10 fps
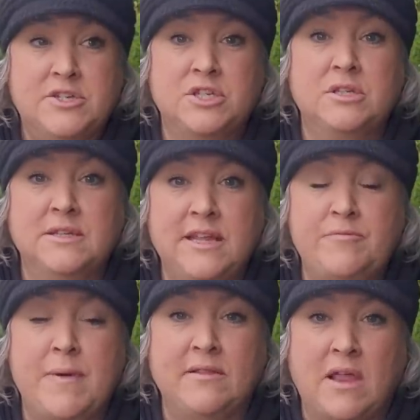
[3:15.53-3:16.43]
to
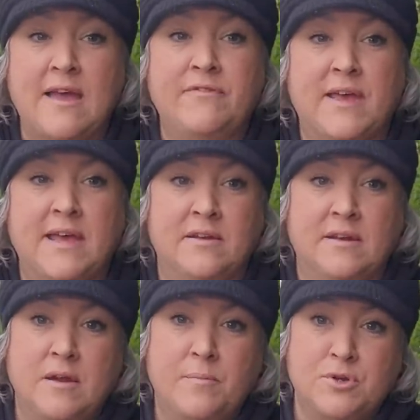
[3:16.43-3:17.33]
live my life
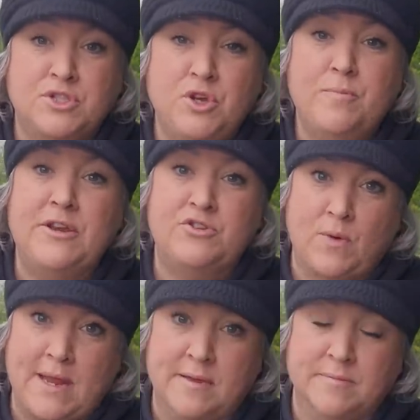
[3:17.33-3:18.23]
and pursue my
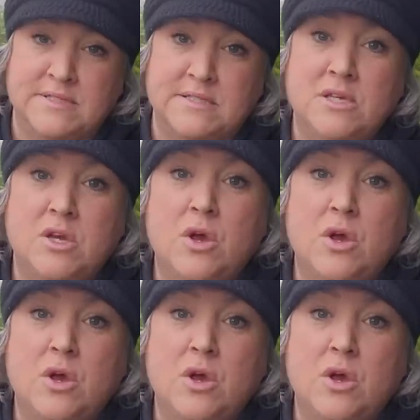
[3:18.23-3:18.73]
dreams